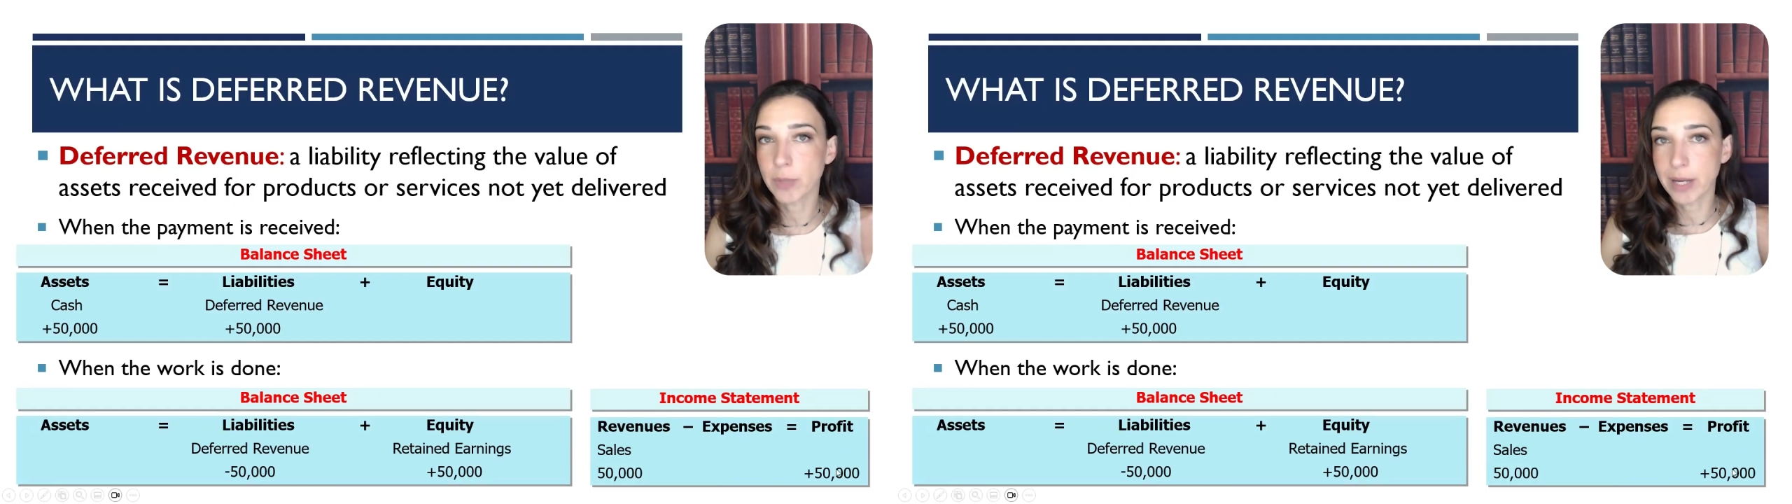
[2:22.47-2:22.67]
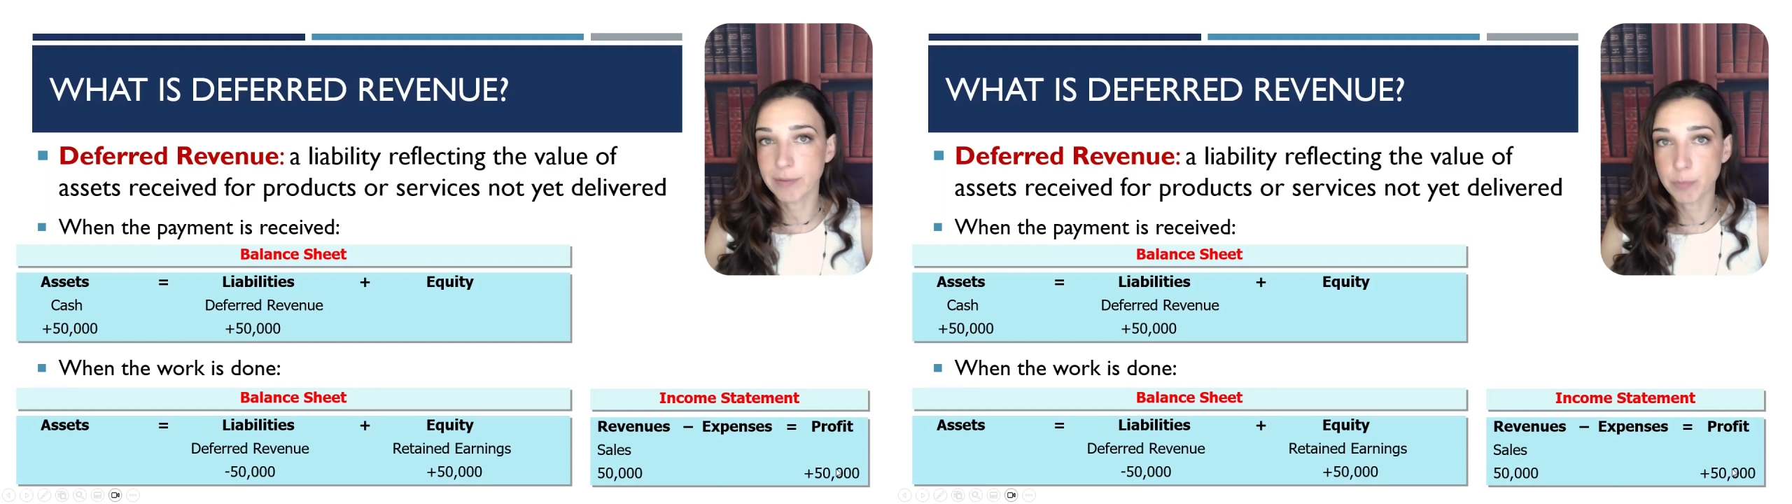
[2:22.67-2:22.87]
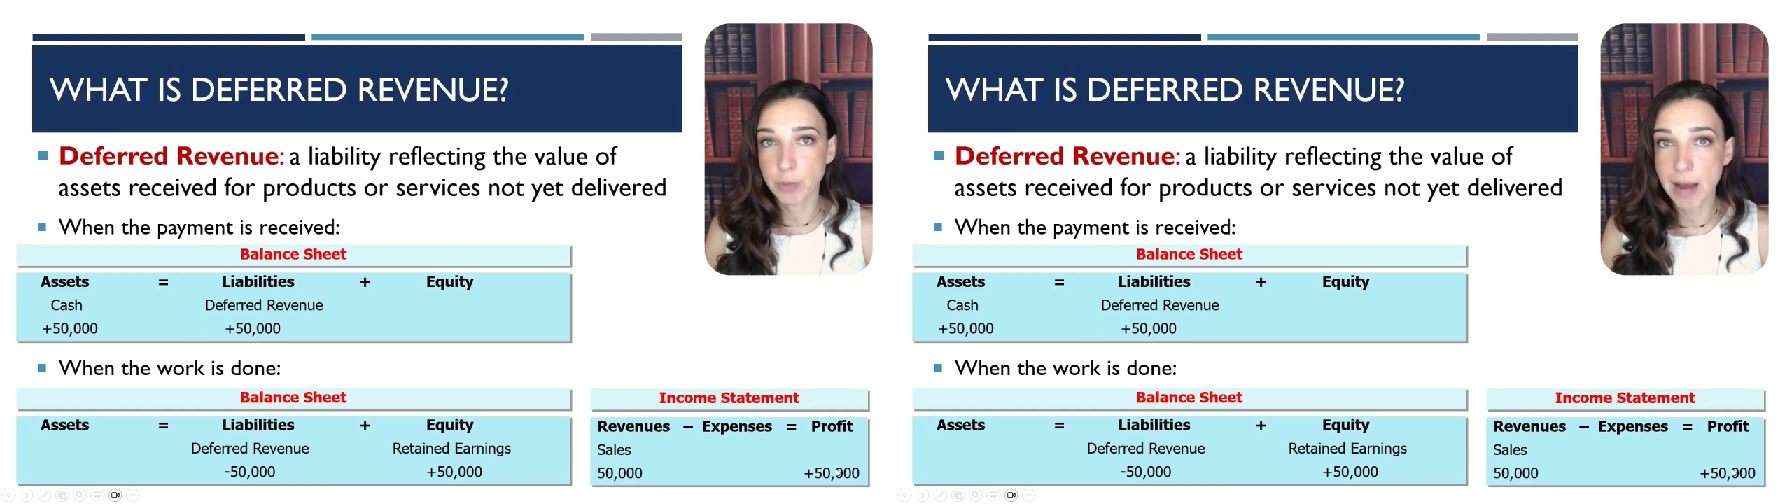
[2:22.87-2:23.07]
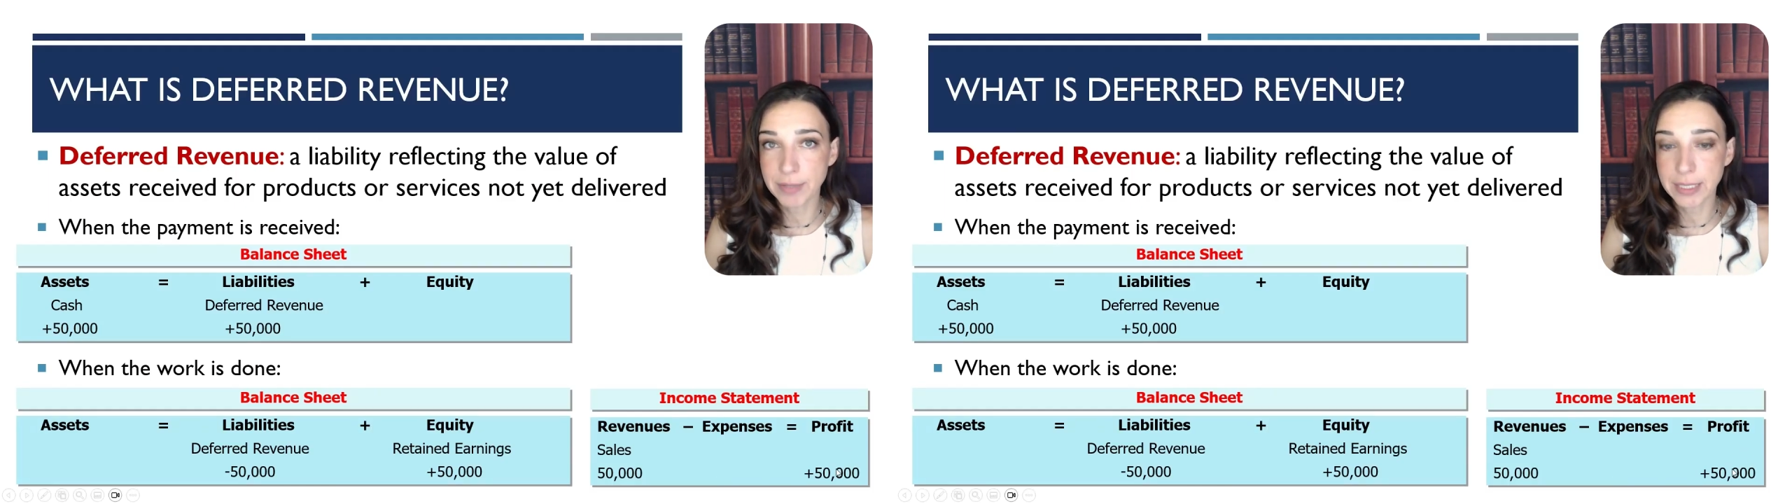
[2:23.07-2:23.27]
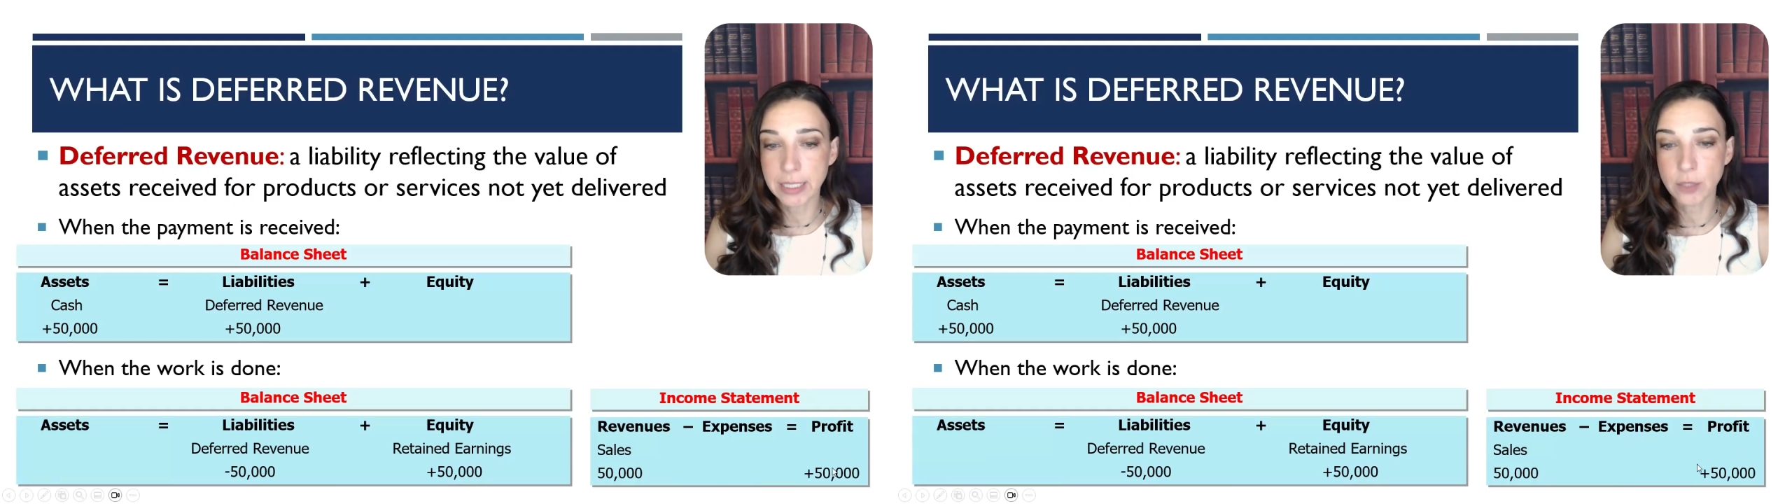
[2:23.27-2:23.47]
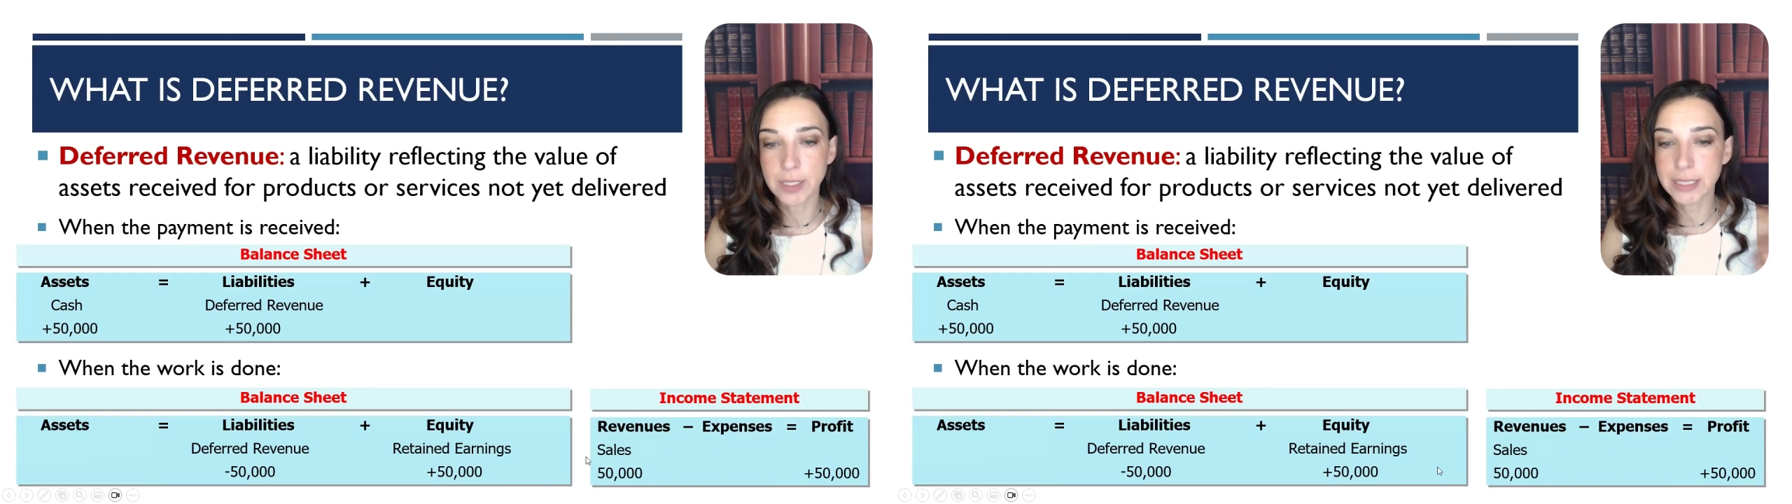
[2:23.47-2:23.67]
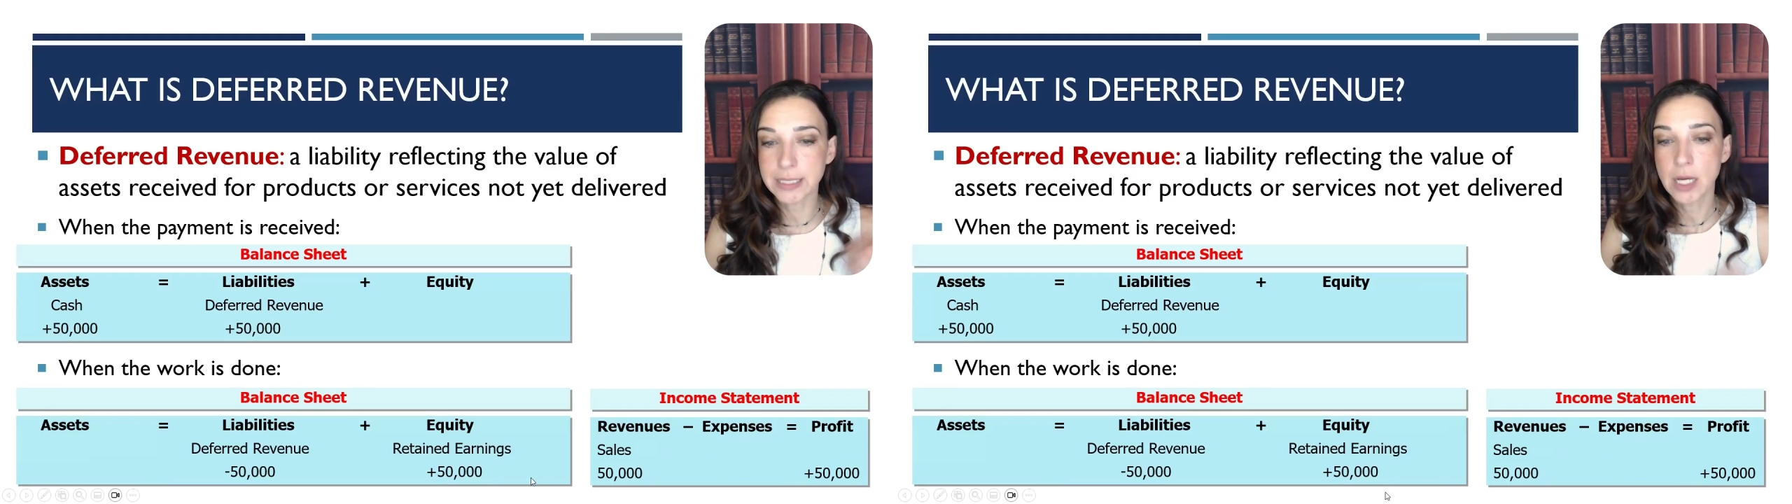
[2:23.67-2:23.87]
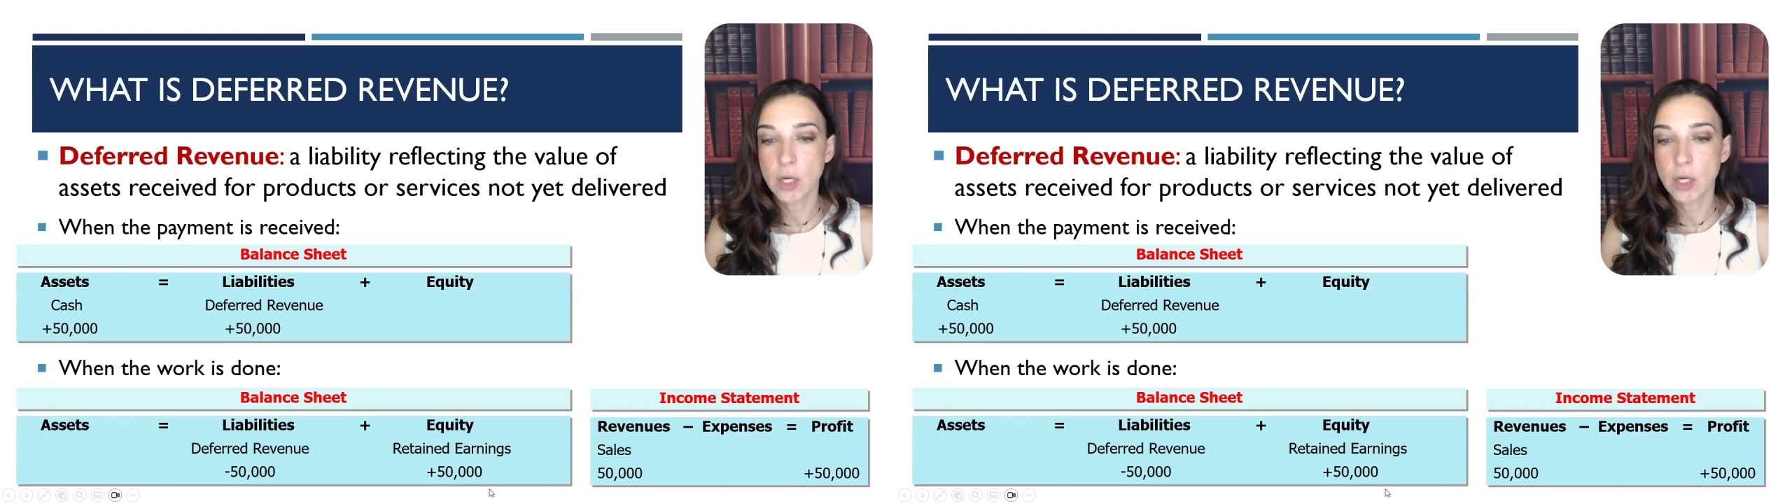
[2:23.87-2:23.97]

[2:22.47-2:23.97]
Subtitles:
we have a profit increase,